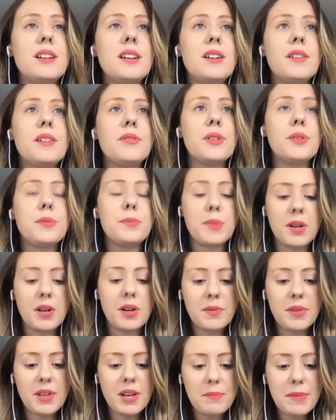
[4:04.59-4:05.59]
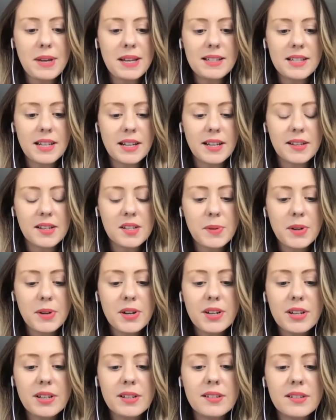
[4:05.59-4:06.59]
from their Maytech
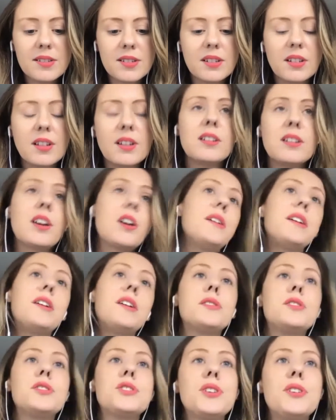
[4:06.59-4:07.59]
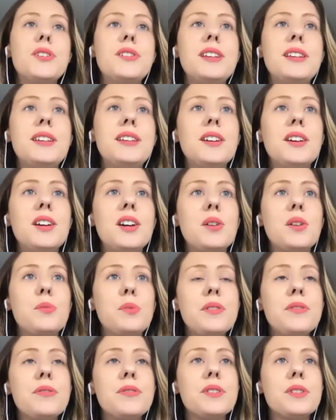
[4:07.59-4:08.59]
experience, and going on a journey
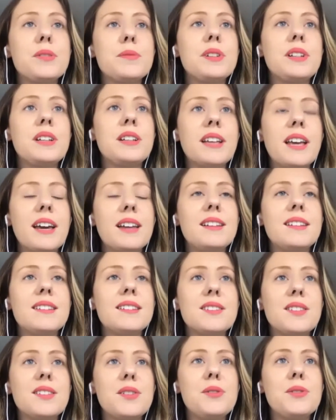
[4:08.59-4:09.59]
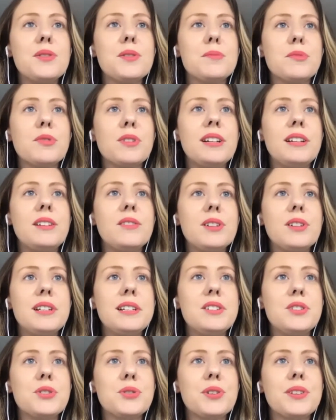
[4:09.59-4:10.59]
with them and getting to know them. Really
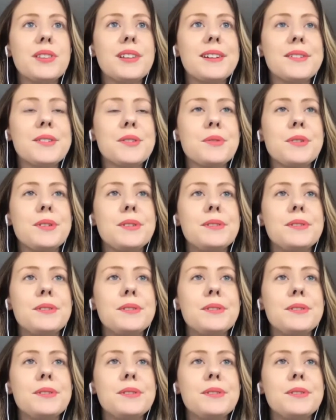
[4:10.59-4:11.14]
enjoy that as well.